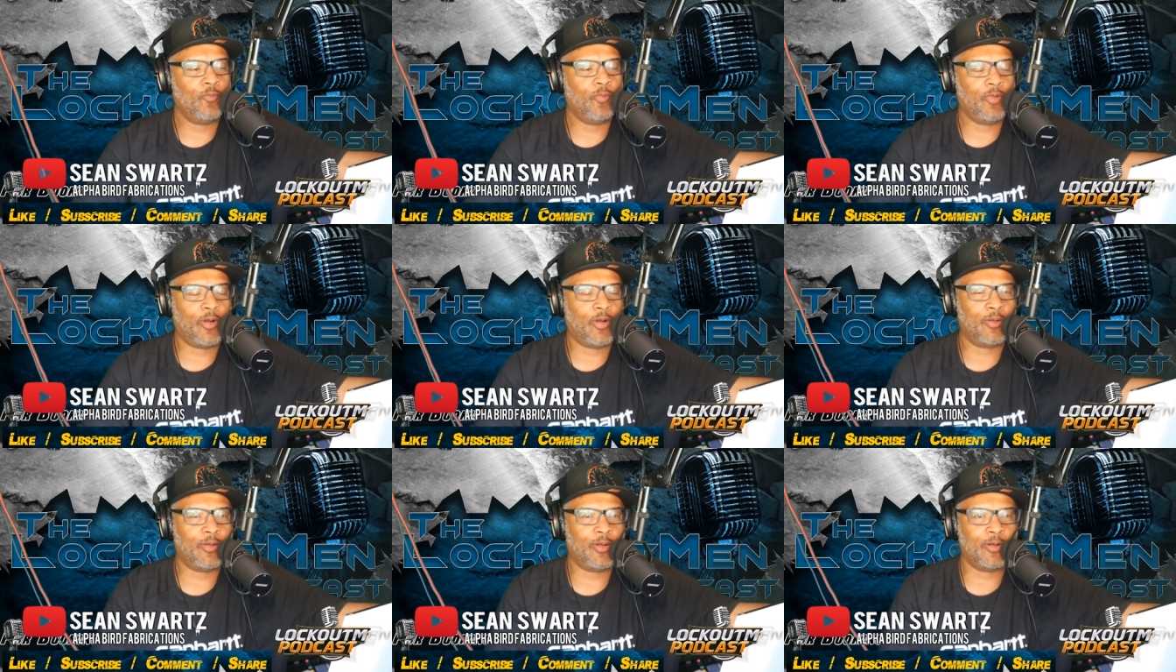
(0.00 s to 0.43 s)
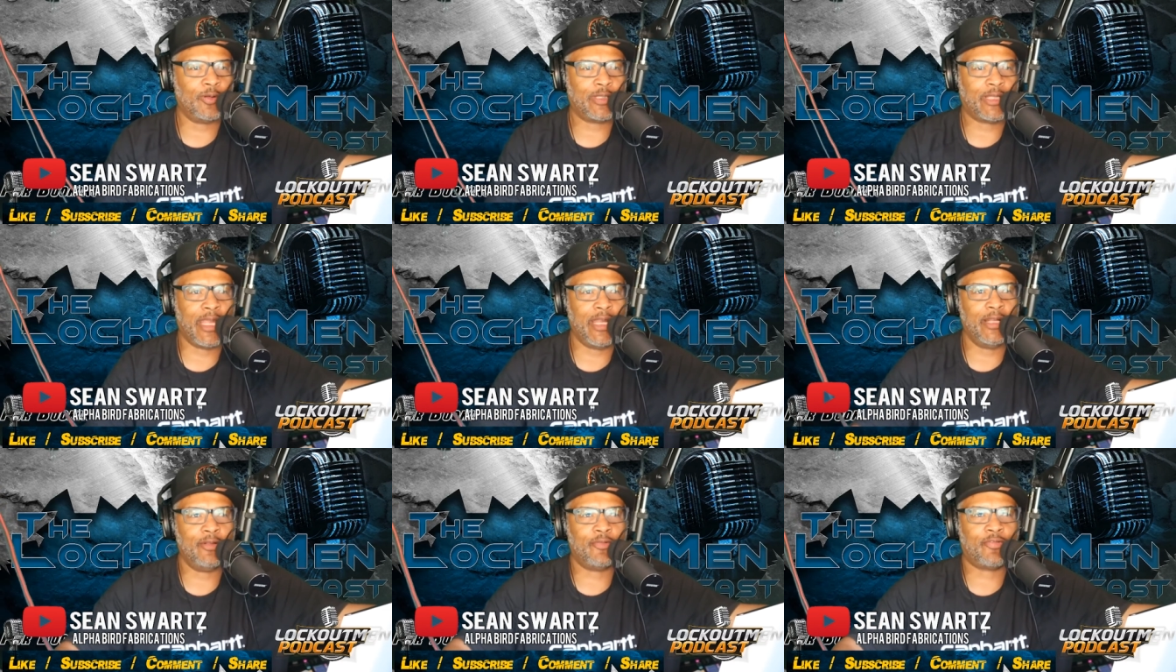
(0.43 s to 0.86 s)

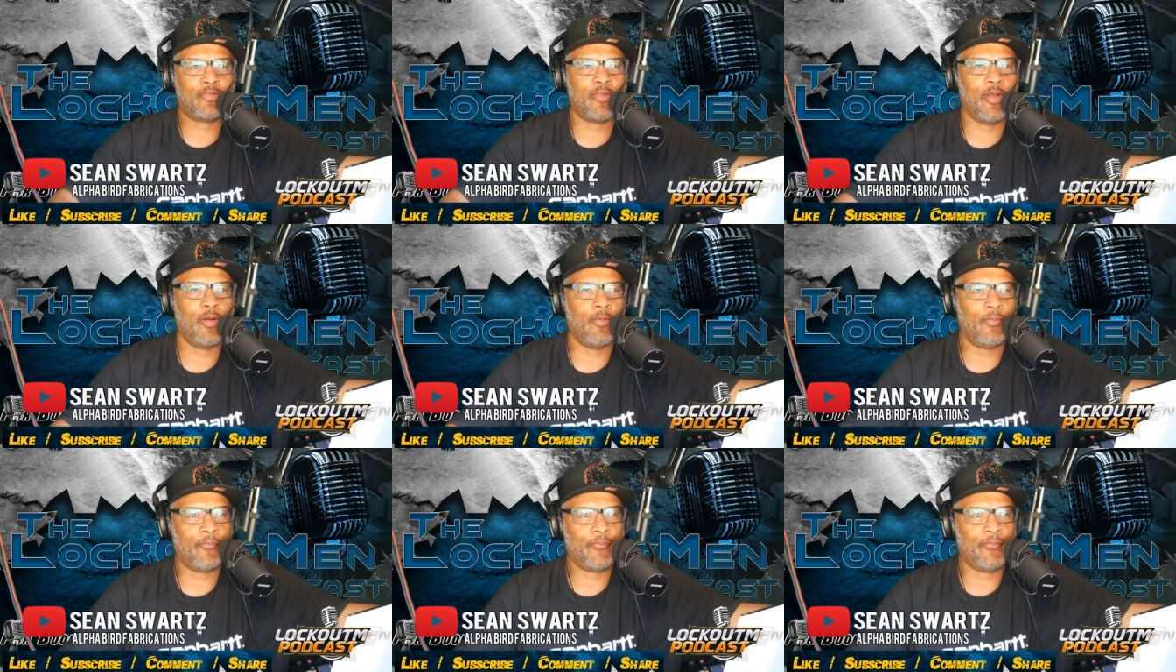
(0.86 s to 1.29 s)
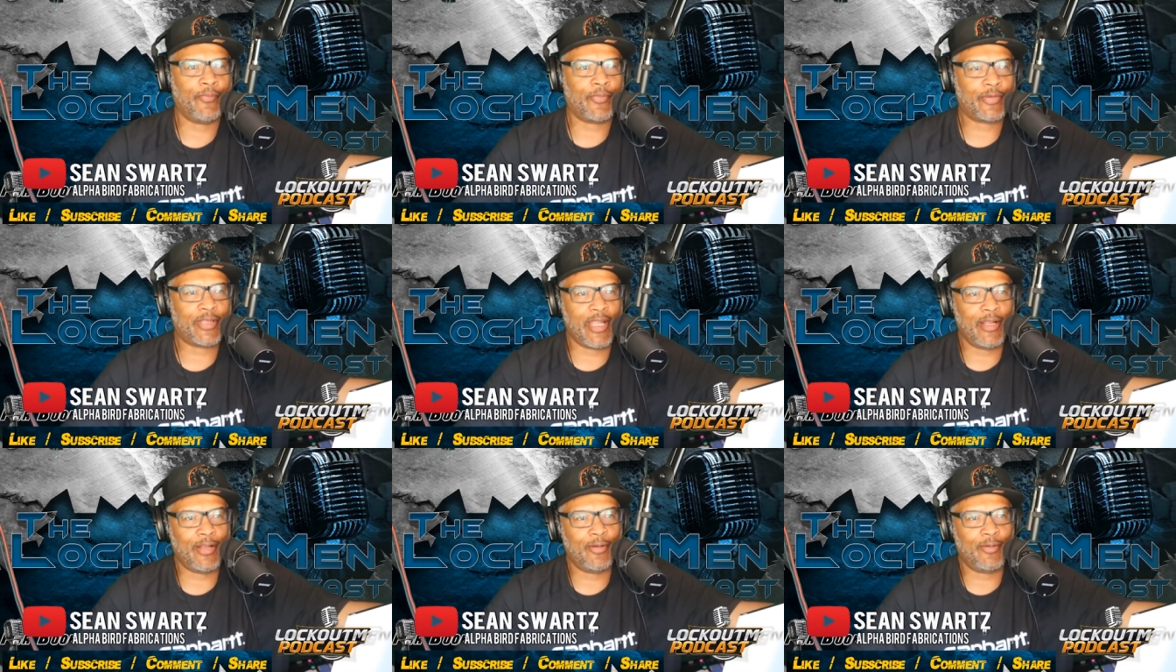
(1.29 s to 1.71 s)
Okay. So,
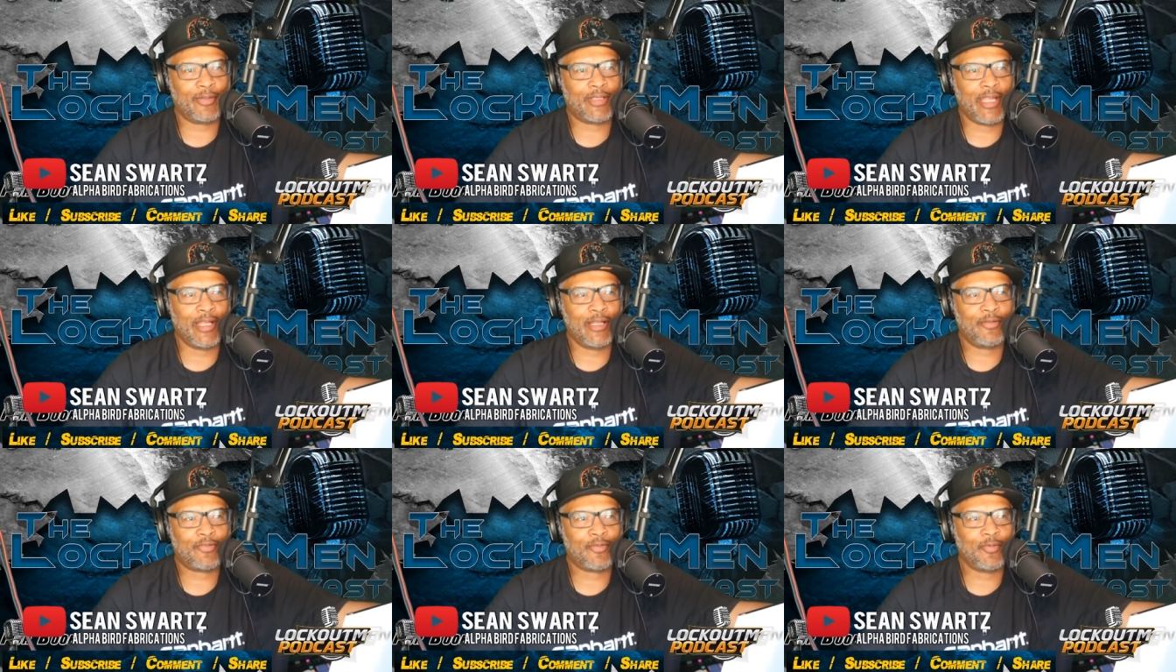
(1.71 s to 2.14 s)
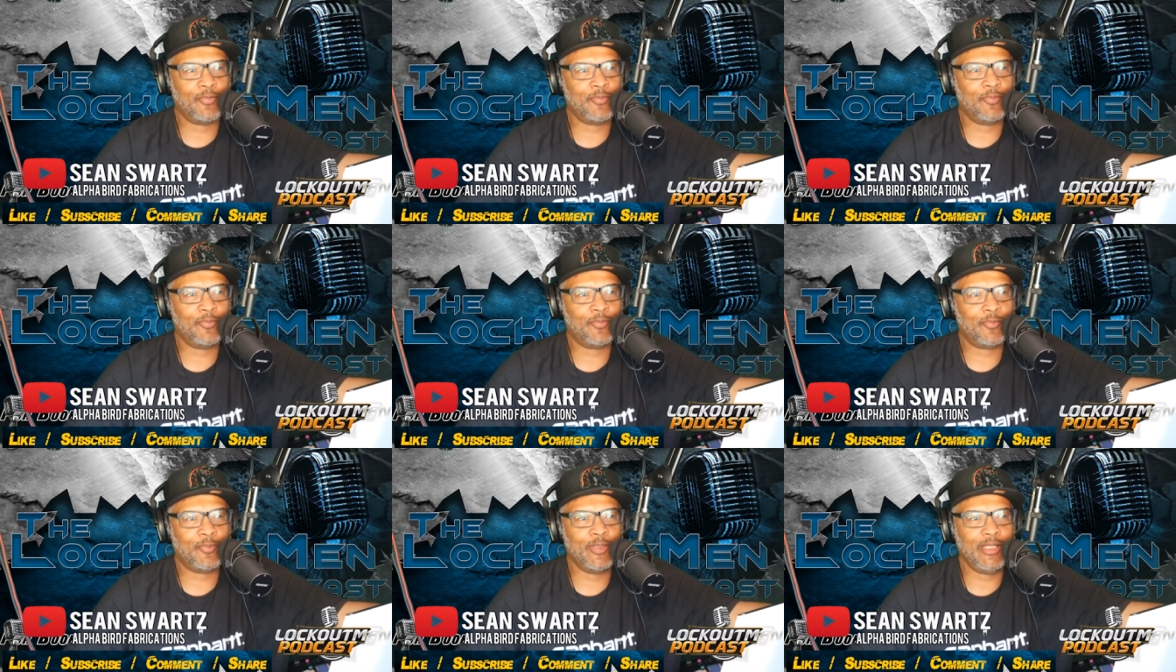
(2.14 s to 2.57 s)
okay. Okay. So
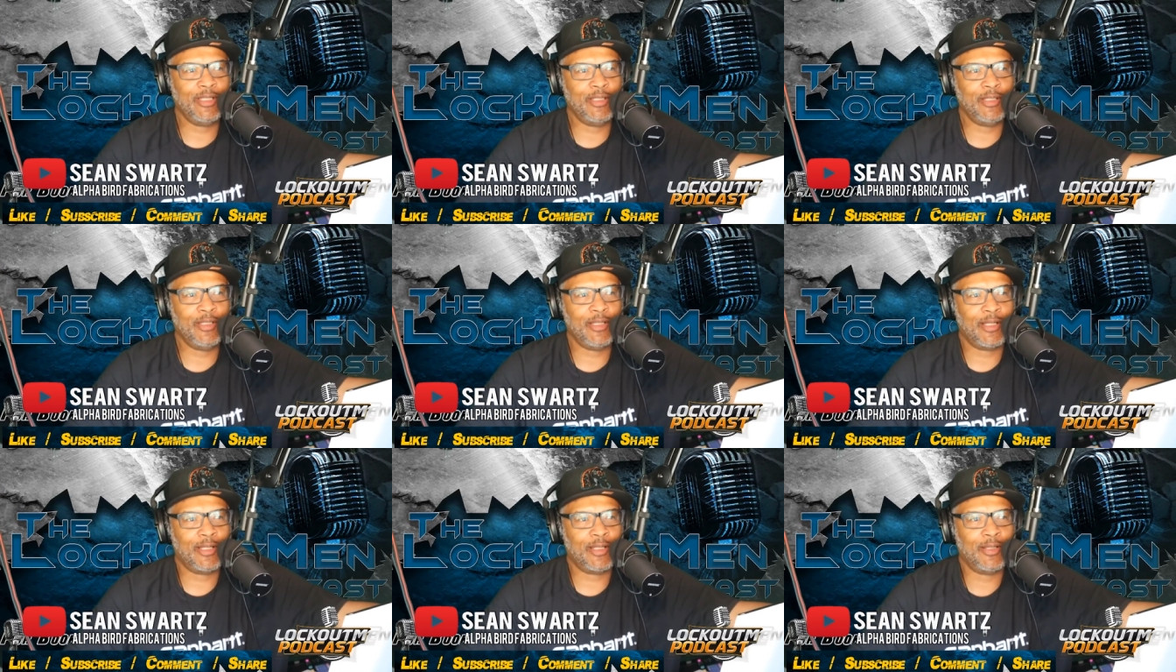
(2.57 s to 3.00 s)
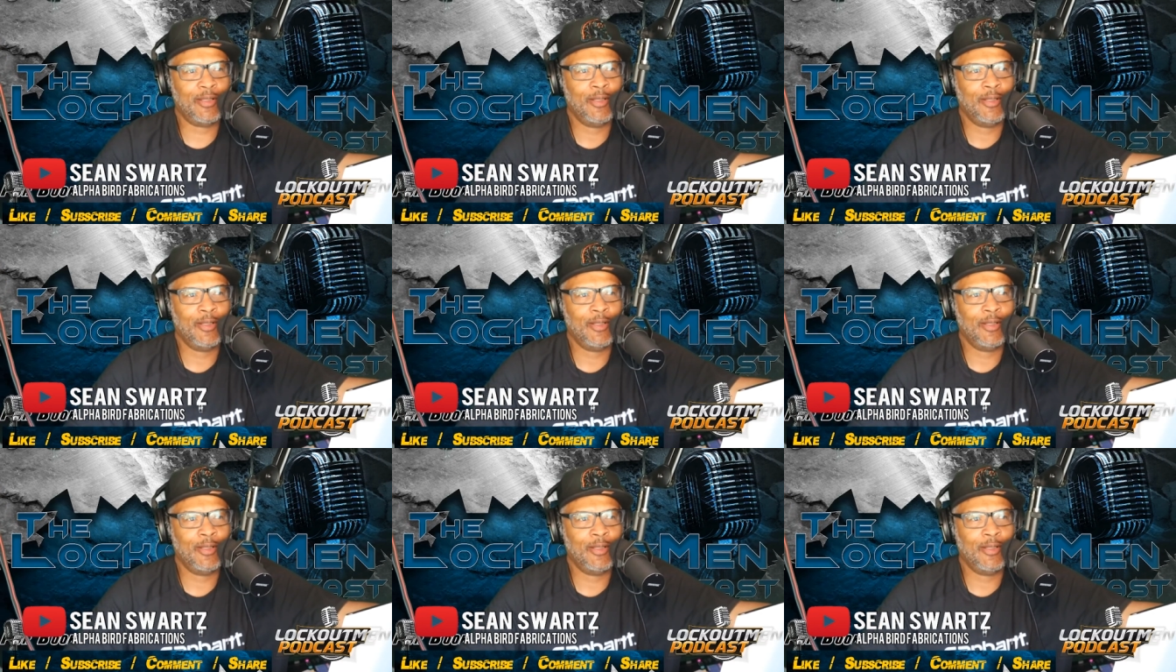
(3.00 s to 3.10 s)
we,